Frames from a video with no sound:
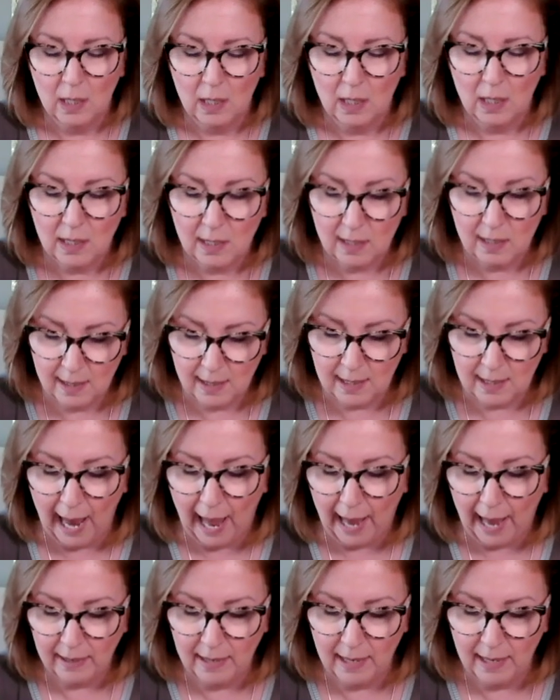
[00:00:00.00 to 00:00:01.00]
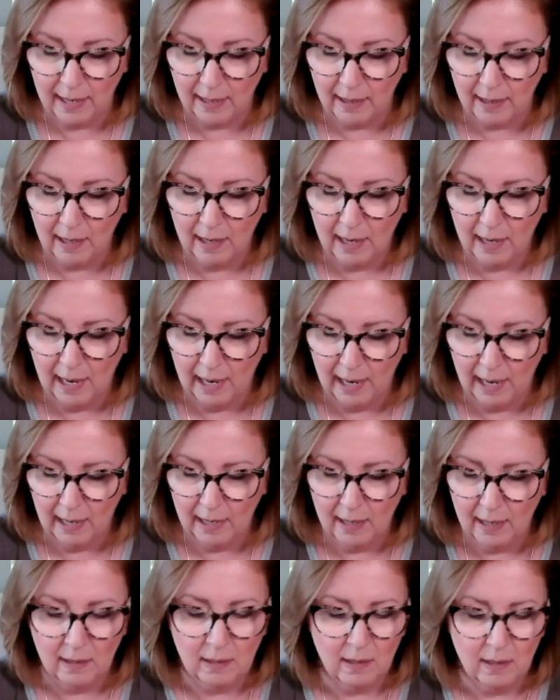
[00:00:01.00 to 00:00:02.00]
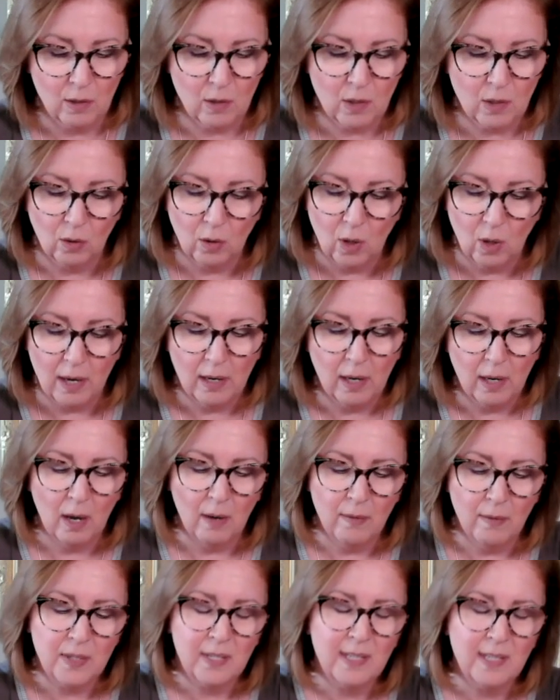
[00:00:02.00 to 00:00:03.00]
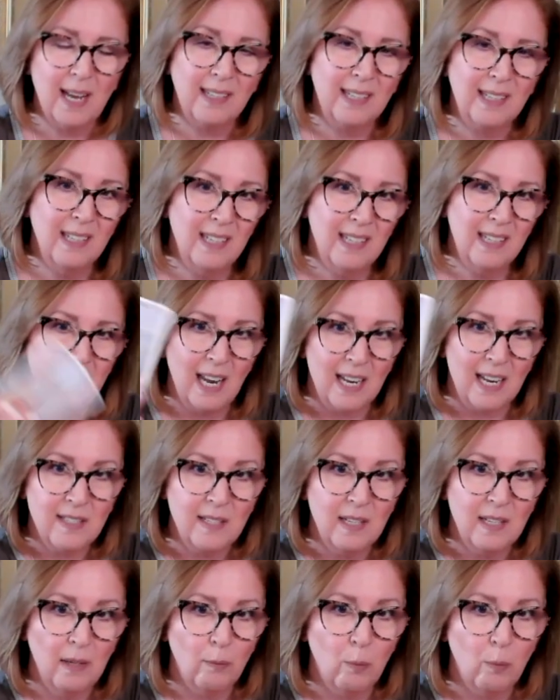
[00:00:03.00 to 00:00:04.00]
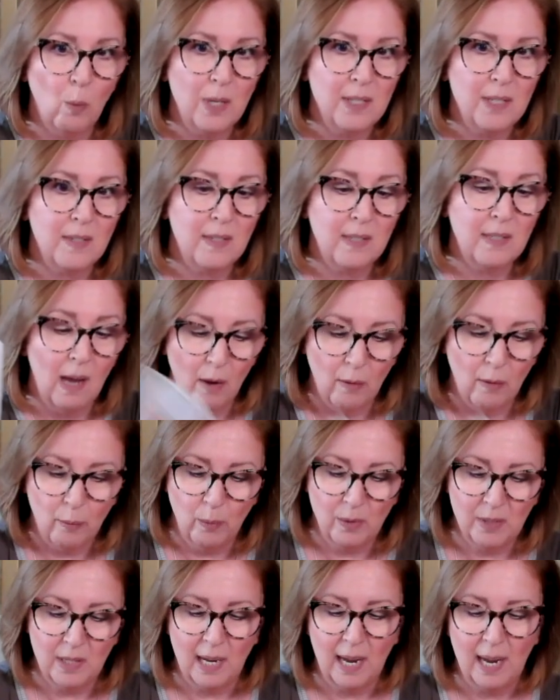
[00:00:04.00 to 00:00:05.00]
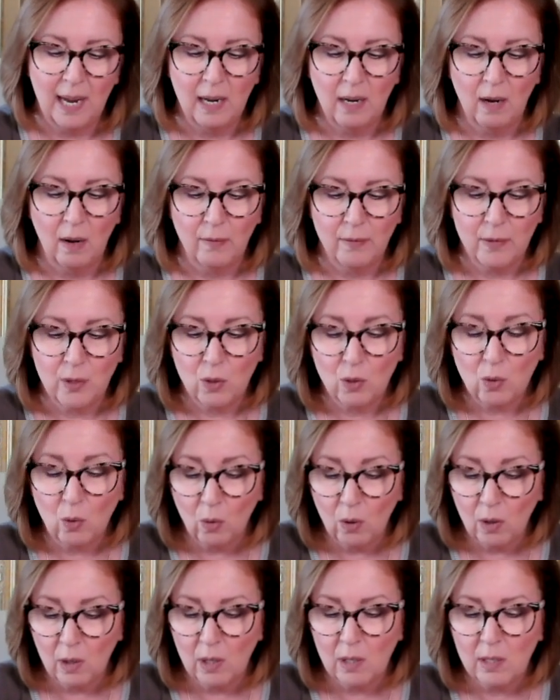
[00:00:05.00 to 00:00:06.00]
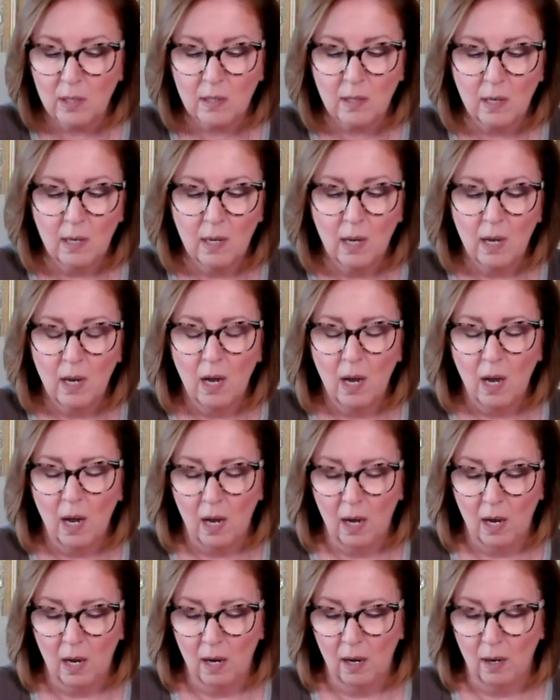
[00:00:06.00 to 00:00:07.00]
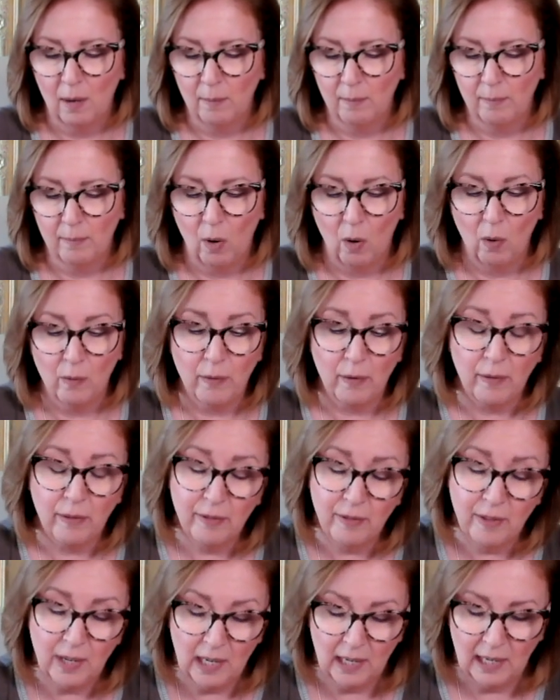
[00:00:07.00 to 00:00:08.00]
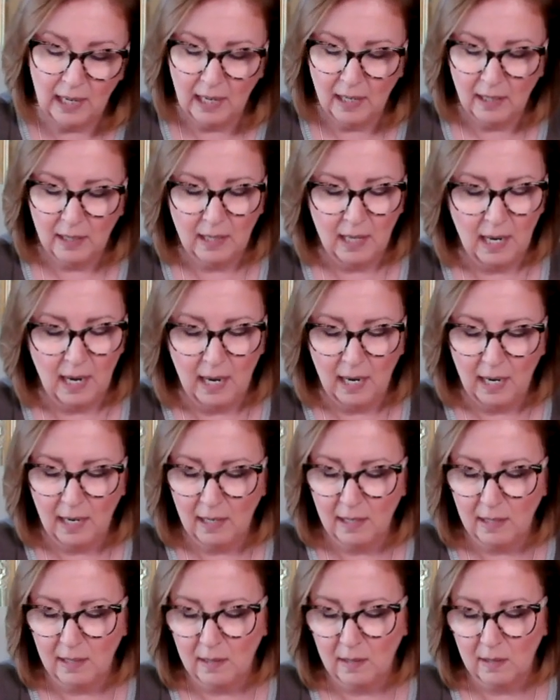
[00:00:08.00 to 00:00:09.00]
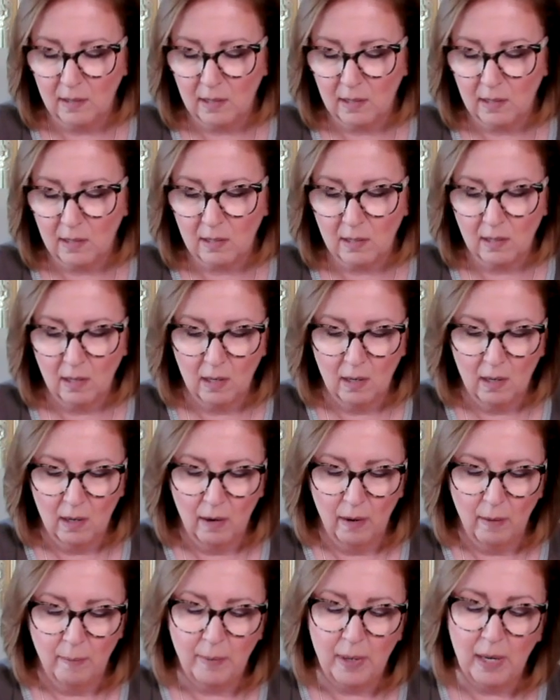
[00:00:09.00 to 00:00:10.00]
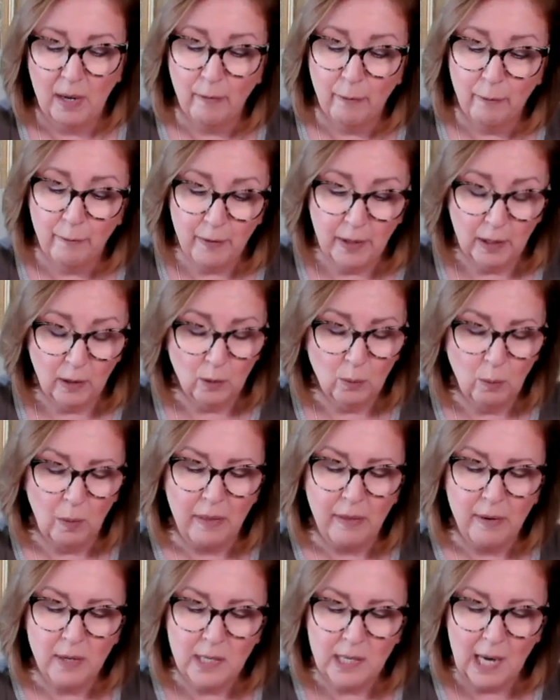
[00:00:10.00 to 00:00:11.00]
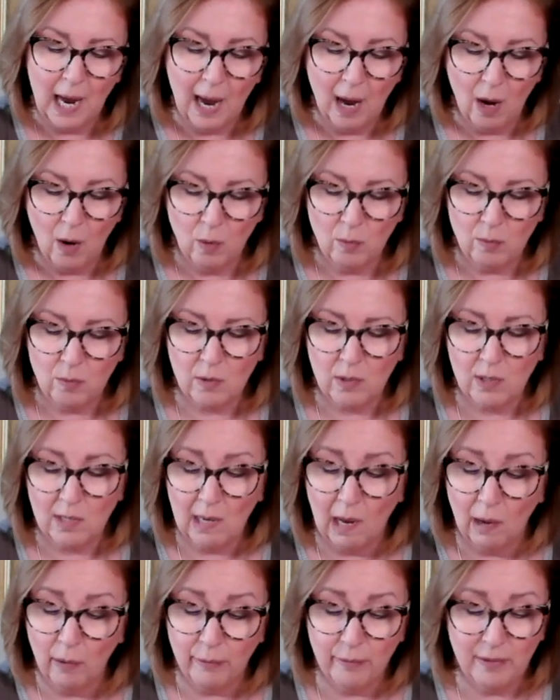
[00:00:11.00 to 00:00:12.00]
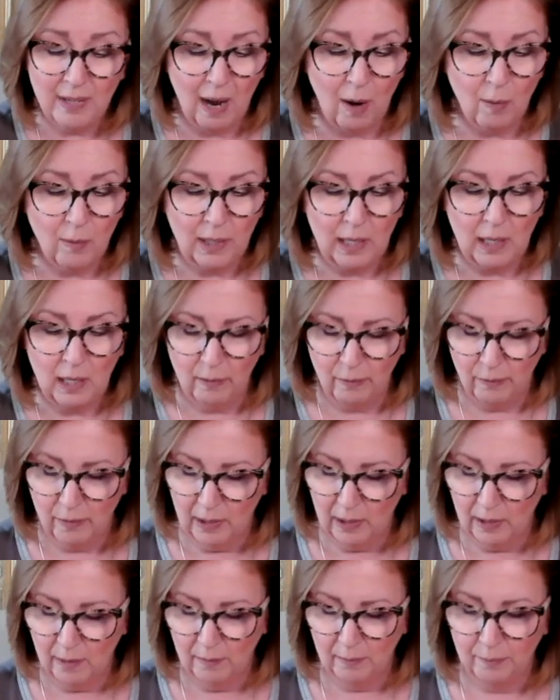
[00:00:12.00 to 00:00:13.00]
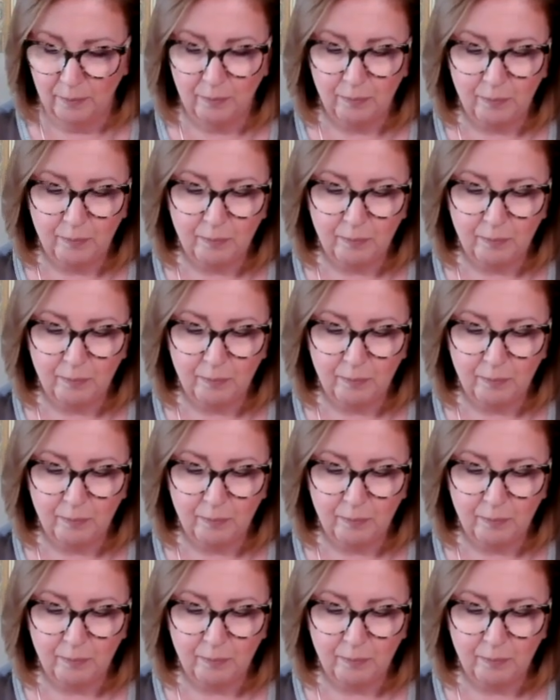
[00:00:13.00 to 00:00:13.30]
stagnant and there's a lot of second guessing of oneself with the eight of swords um, overthinking things being filled with doubt self-doubt even